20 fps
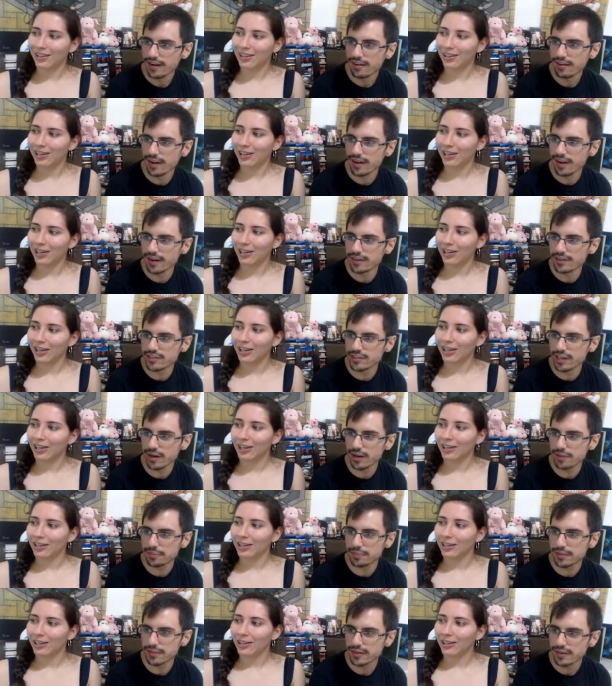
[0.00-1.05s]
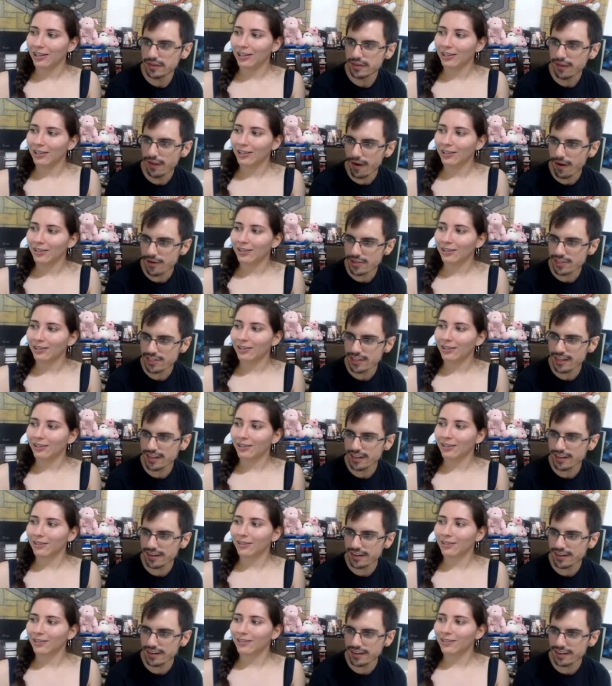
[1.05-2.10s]
Speaker 1: Run! Jump! No,
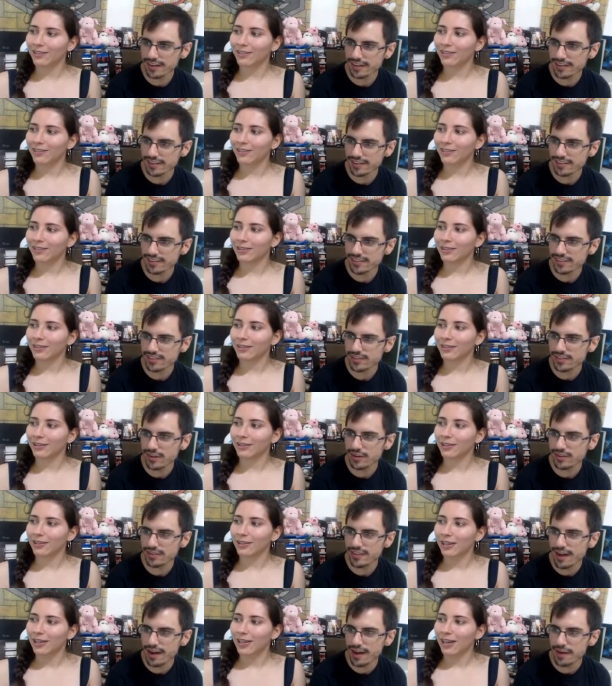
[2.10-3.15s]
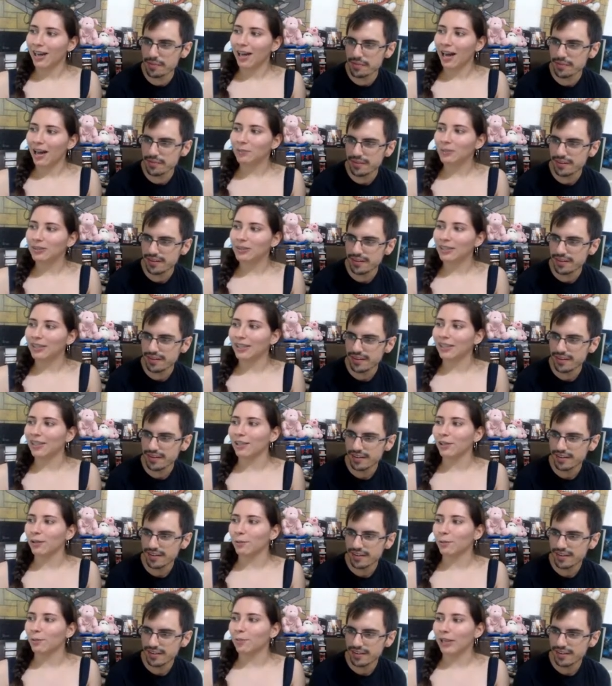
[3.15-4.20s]
Shayla, you're, you're so dumb.
Speaker 2: I'm stealing
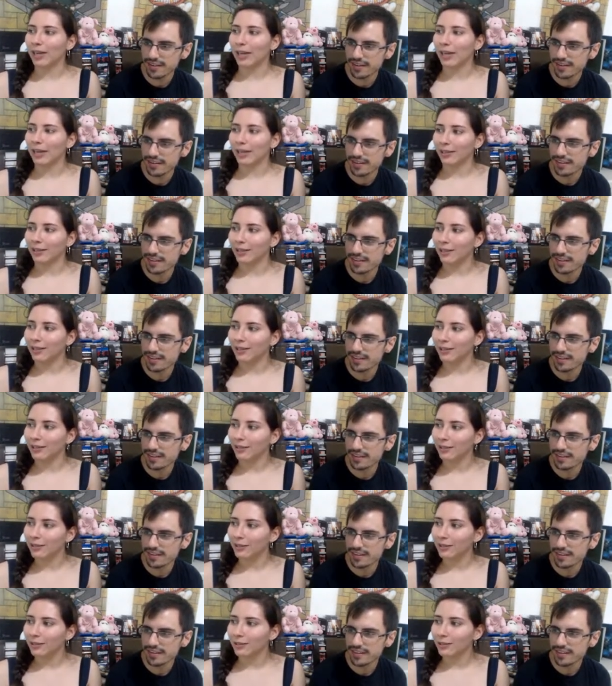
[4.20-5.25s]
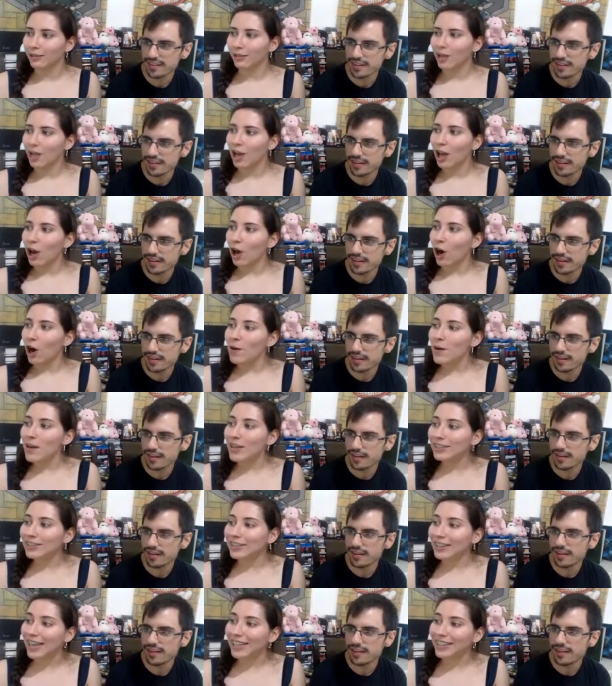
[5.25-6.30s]
your plane. Who
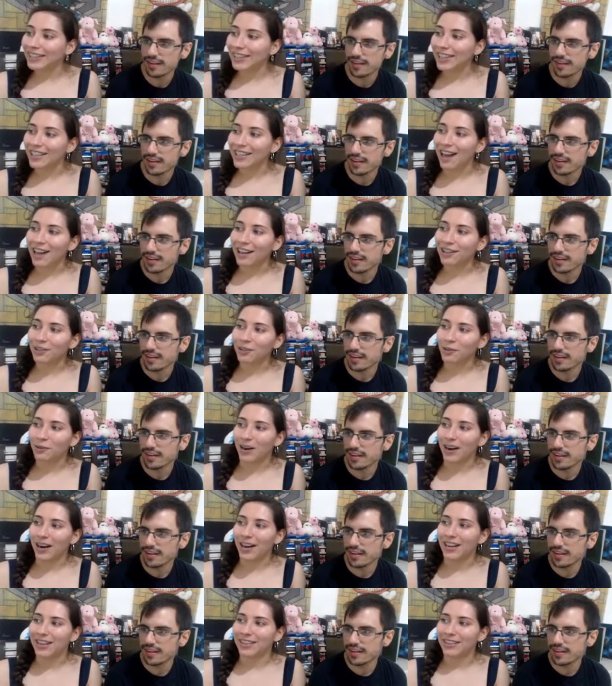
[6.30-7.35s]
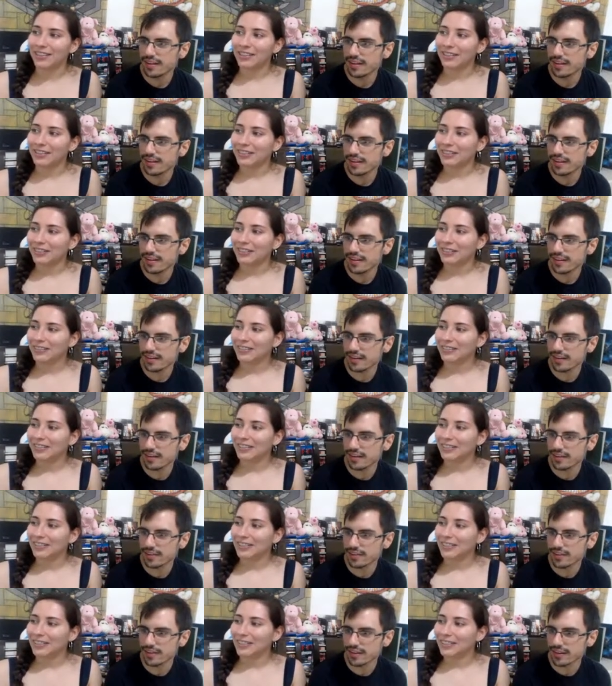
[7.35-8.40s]
is this another one?
Speaker 1: Oh,
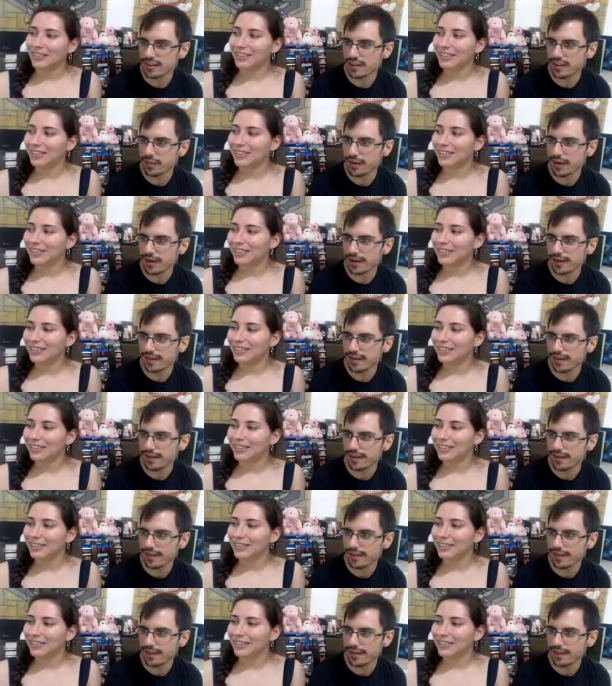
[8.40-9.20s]
Shayla, bye.